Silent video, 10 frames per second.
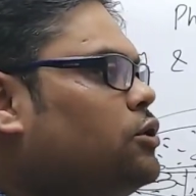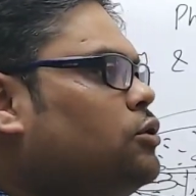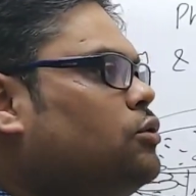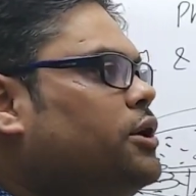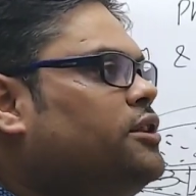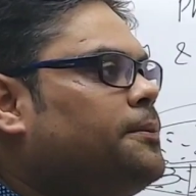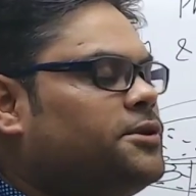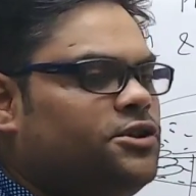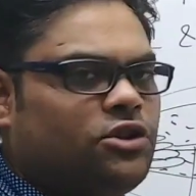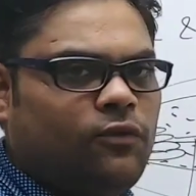So in the
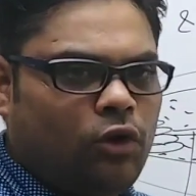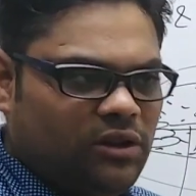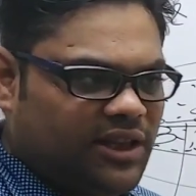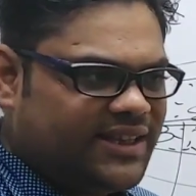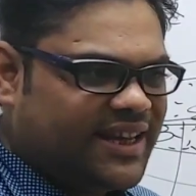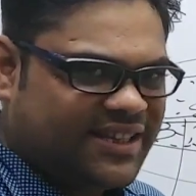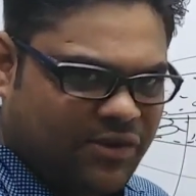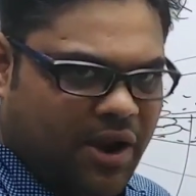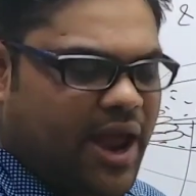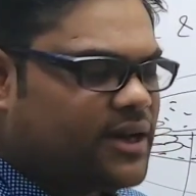presence of all these
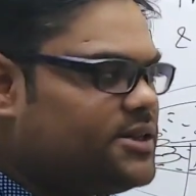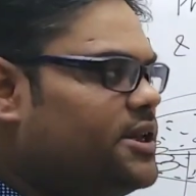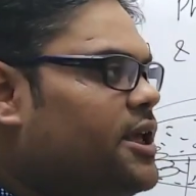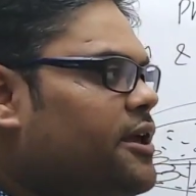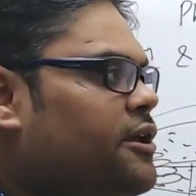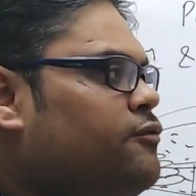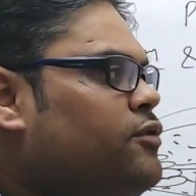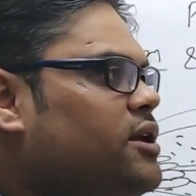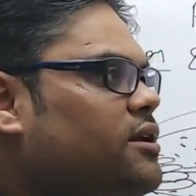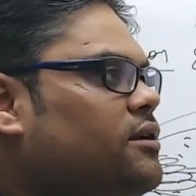extracts,
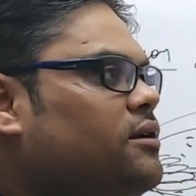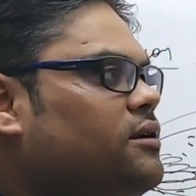if we